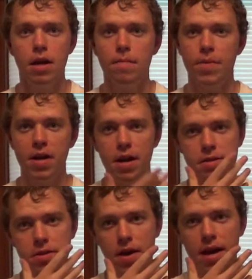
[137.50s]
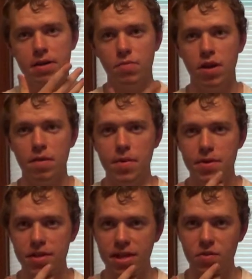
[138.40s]
But it also has one of the
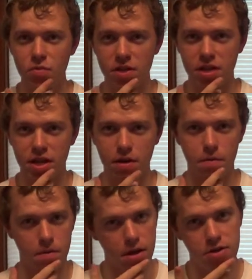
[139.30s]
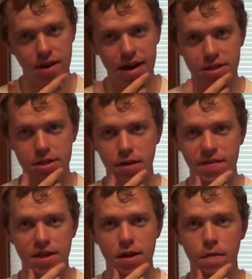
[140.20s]
most interesting attractions
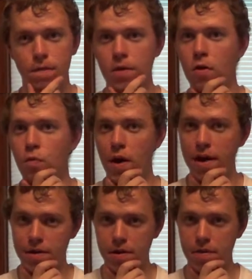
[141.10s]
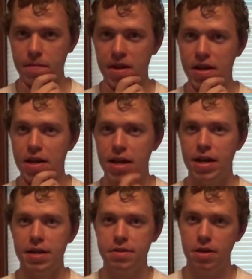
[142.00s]
over there, Flow Rider.
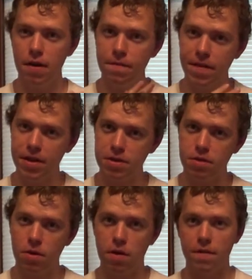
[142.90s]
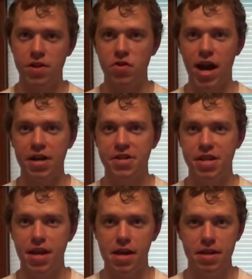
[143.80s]
A surfing sort of
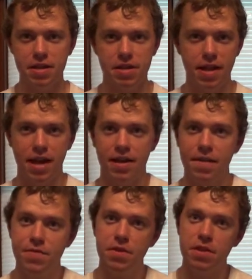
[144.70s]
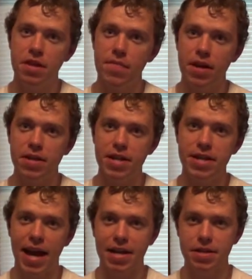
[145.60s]
attraction that at least gives you the ability
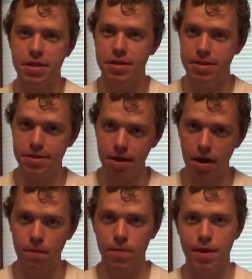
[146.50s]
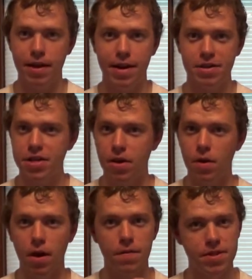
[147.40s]
to actually surf without actually
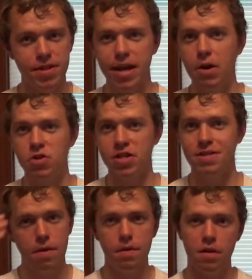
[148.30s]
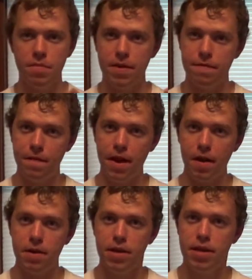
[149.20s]
going over to the ocean. Though to be
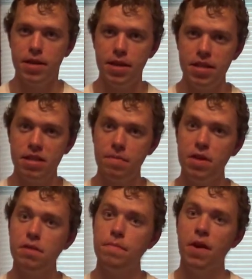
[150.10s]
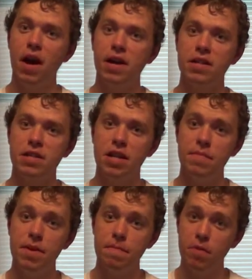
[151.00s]
fair, this amusement park is going
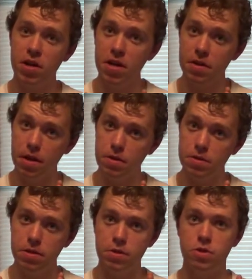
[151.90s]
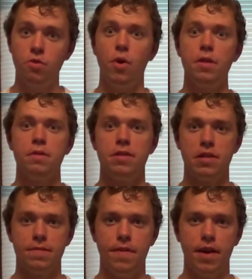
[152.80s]
to be pretty close to 2 other
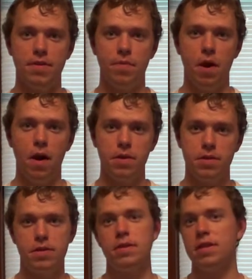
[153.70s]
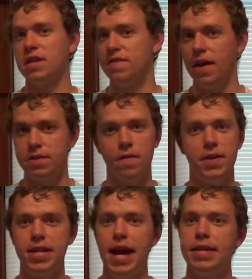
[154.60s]
Six Flags parks, Six Flags
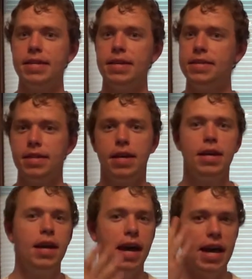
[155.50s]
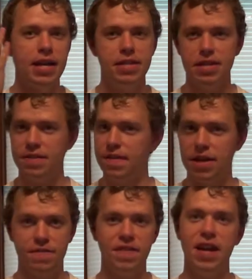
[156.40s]
Over Texas and Six
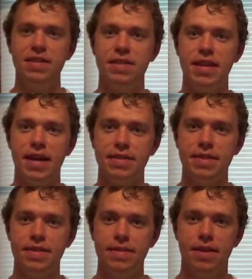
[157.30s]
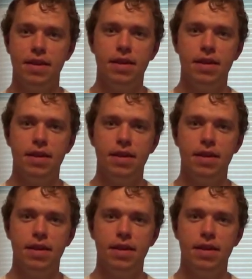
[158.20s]
Flags Fiesta Texas.